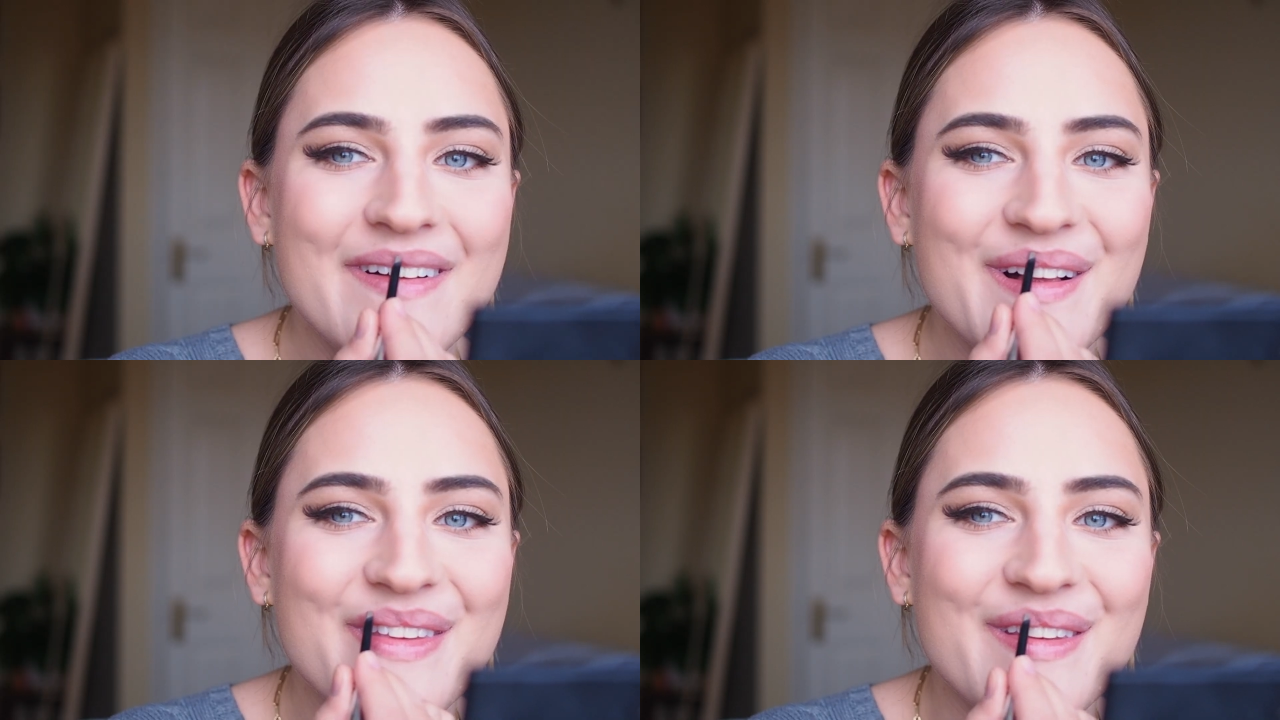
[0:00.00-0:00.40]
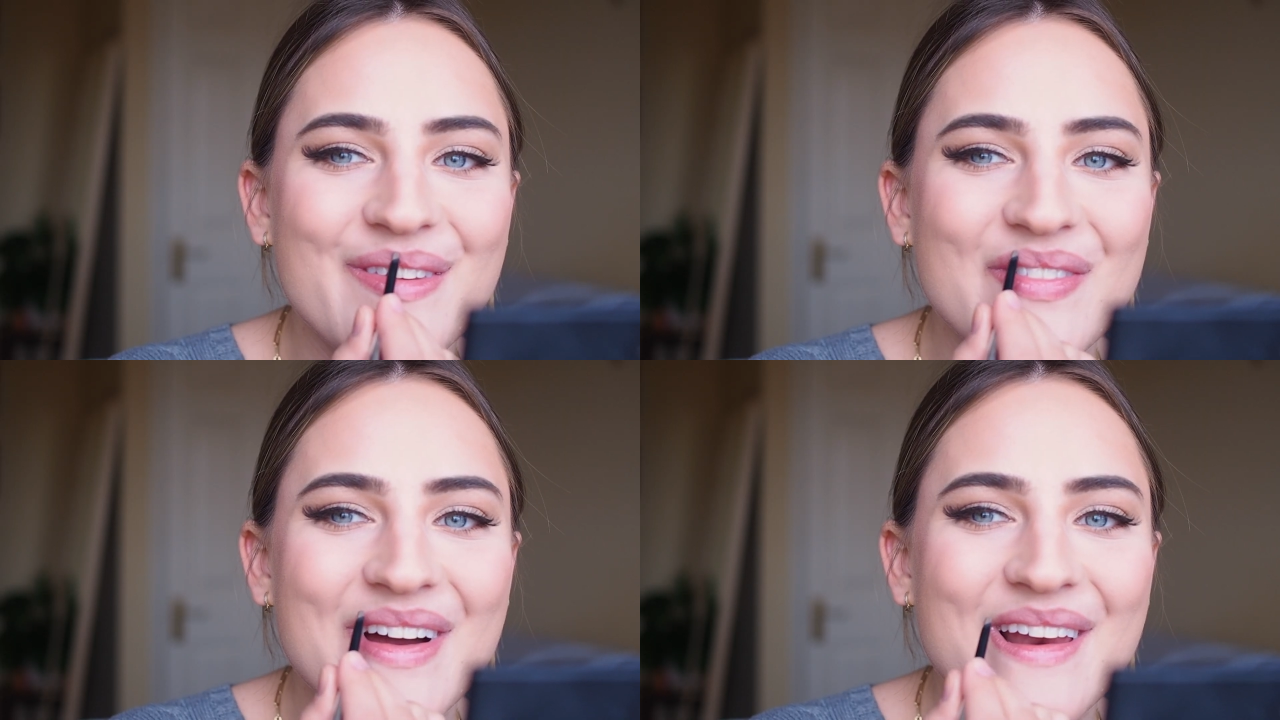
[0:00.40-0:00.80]
else is
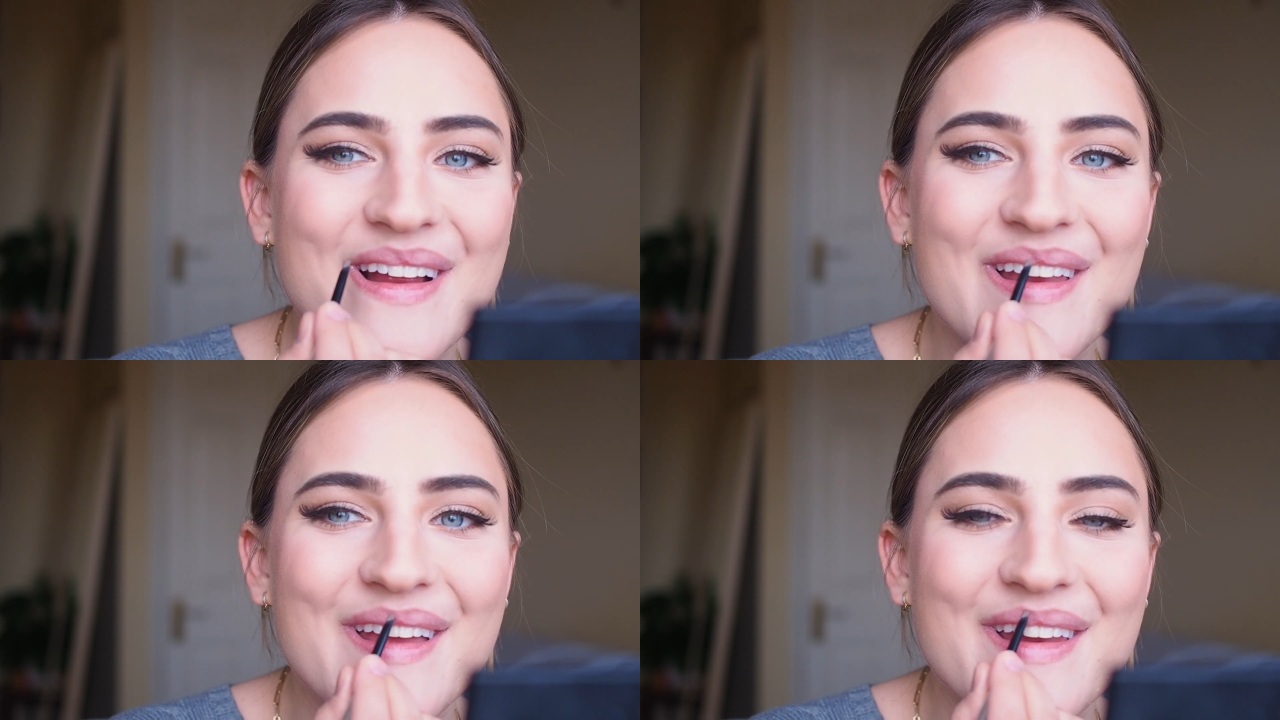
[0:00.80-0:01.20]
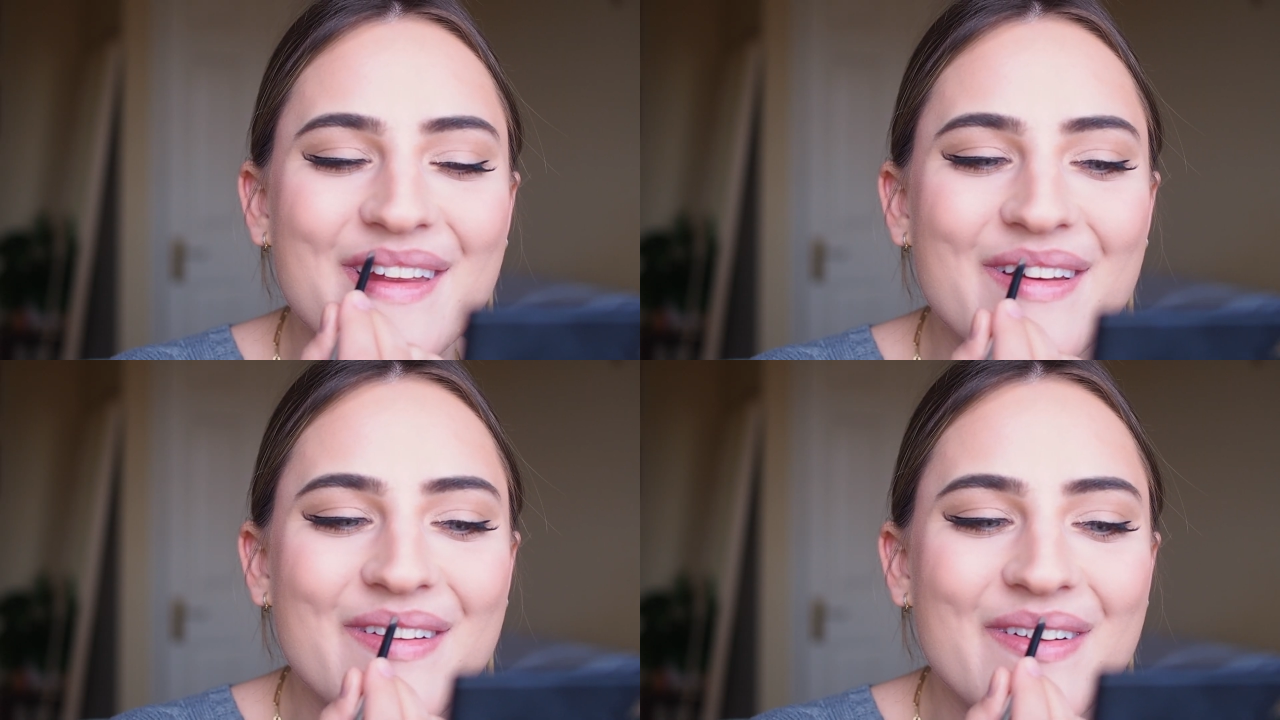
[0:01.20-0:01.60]
smiling like
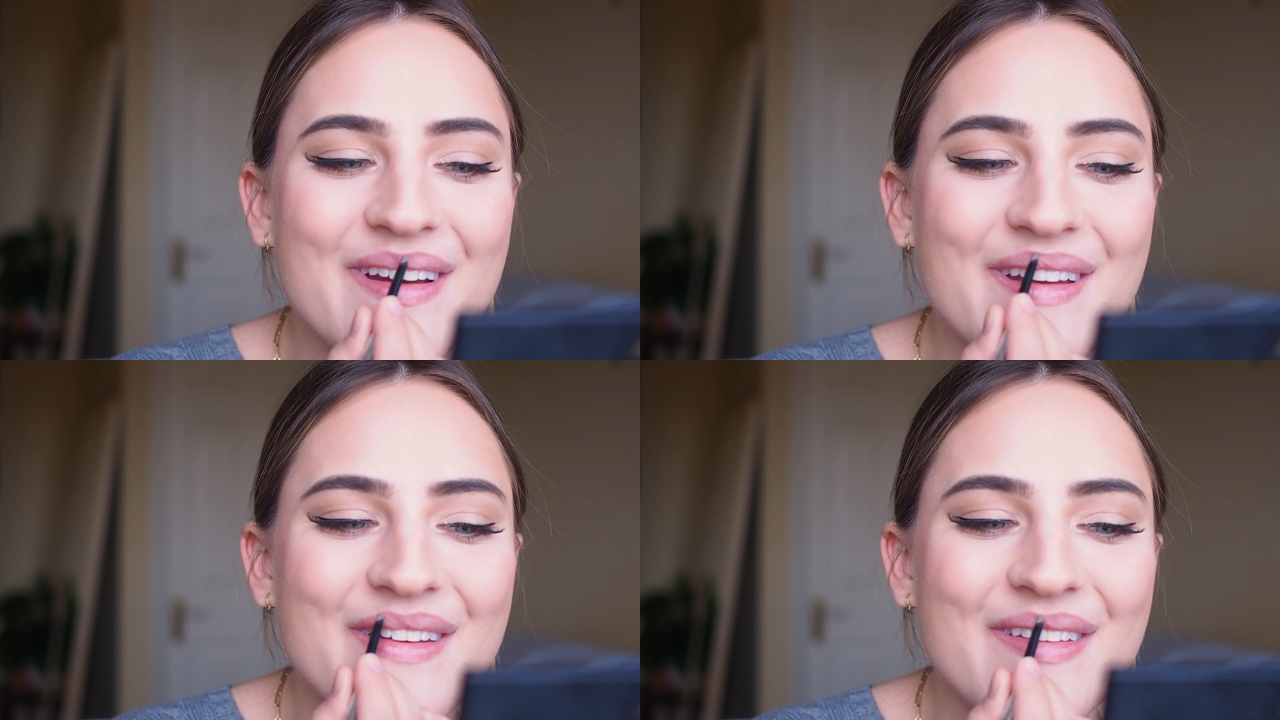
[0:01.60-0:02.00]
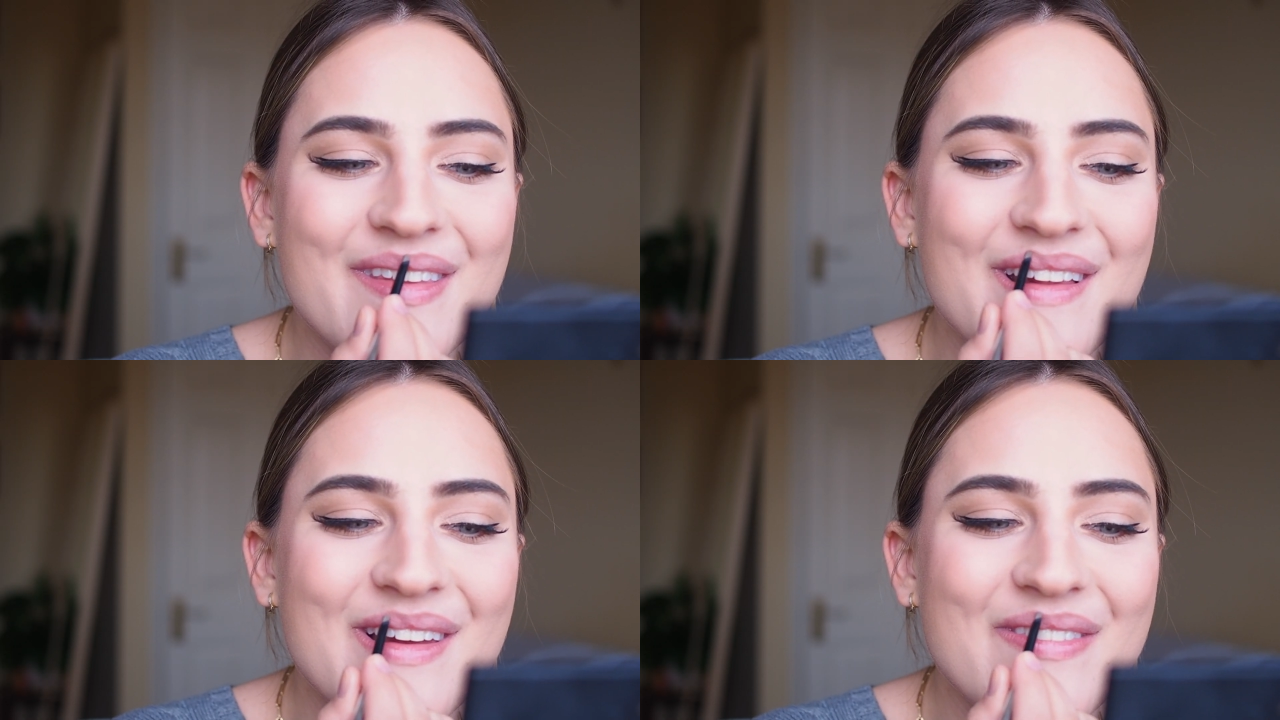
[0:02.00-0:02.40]
that when they do
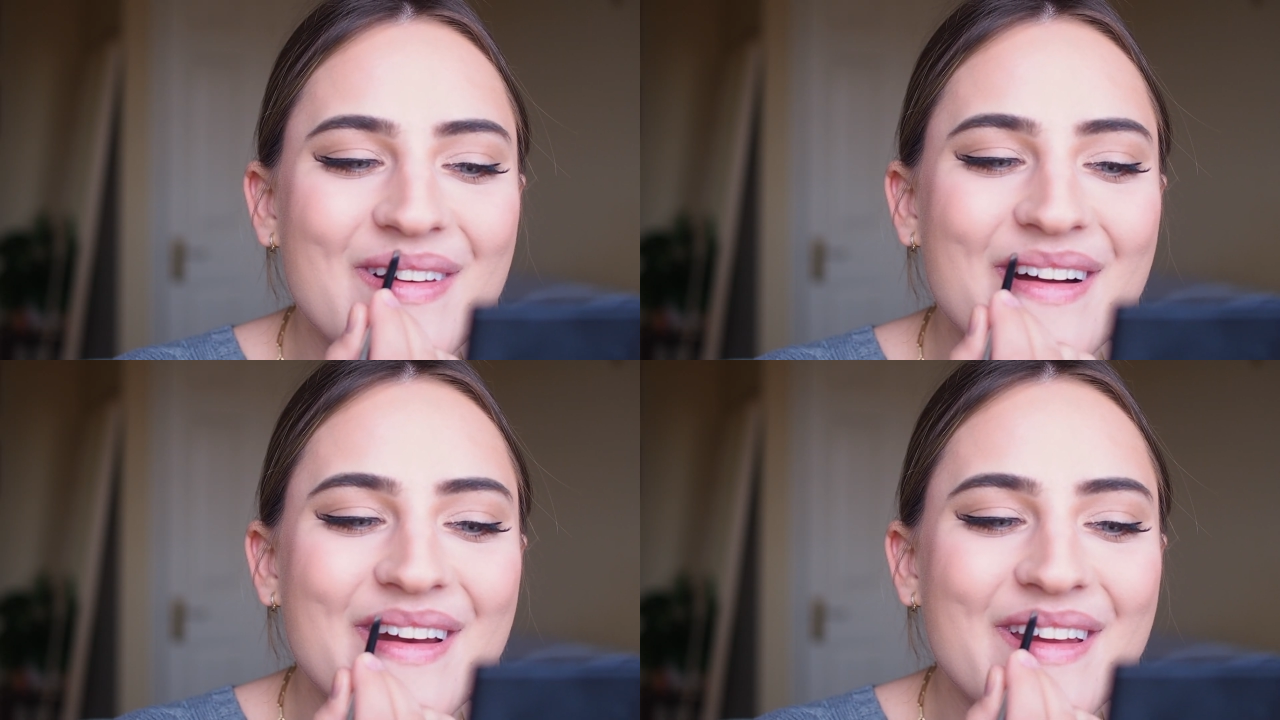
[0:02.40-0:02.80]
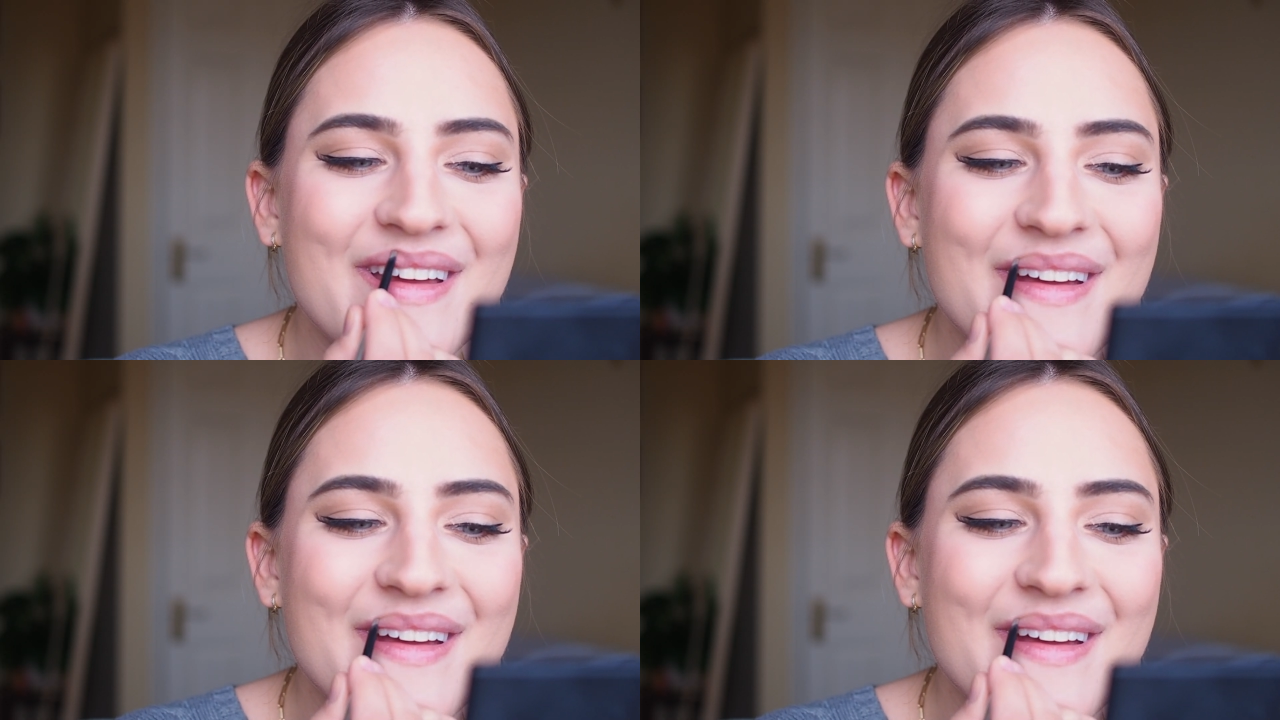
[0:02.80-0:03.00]
their lip line?